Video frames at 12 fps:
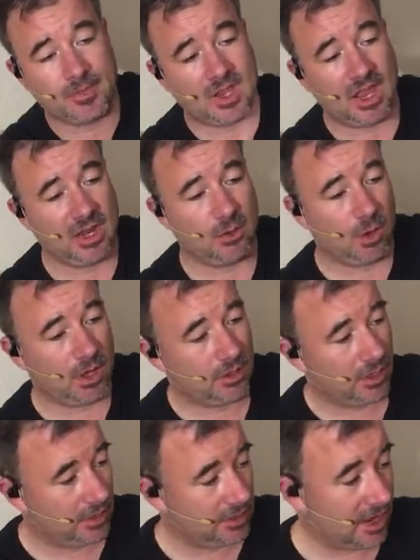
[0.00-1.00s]
anyway,
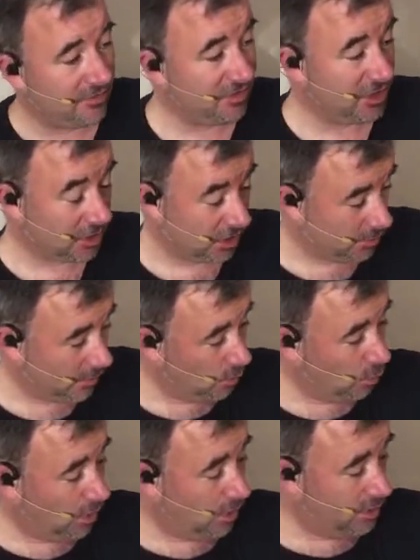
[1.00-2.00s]
it definitely could have
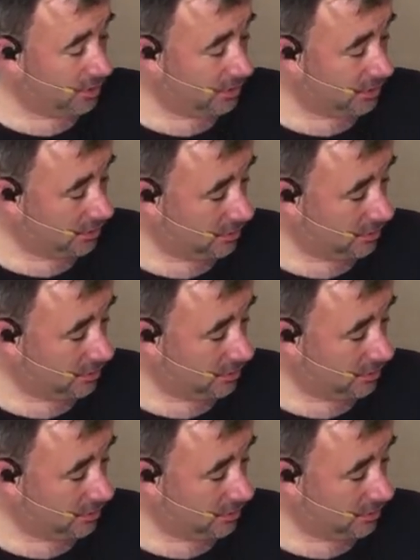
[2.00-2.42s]
been worse.